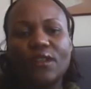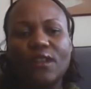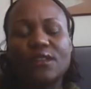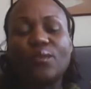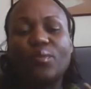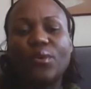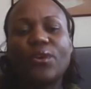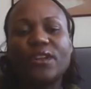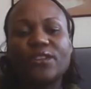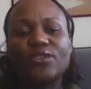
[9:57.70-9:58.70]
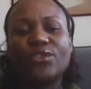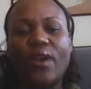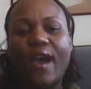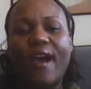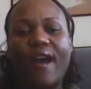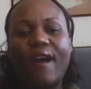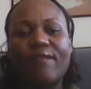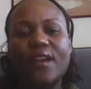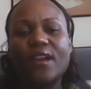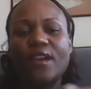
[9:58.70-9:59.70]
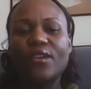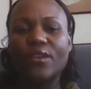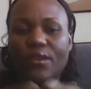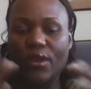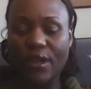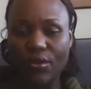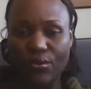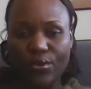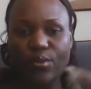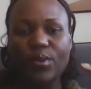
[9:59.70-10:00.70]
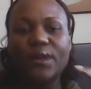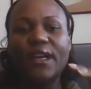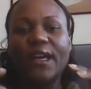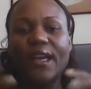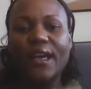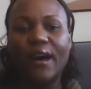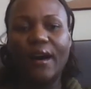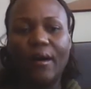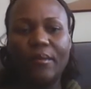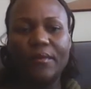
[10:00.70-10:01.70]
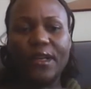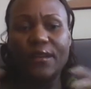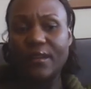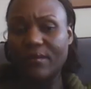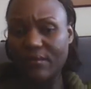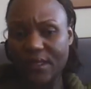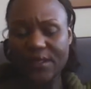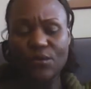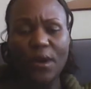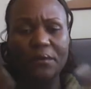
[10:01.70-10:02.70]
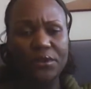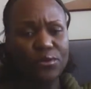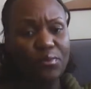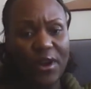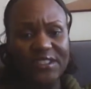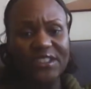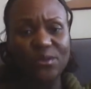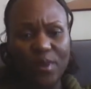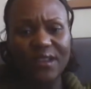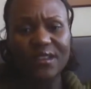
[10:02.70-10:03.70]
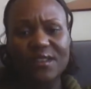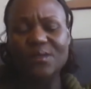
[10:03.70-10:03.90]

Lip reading: it's important to have a group. And the reason why we do project-based is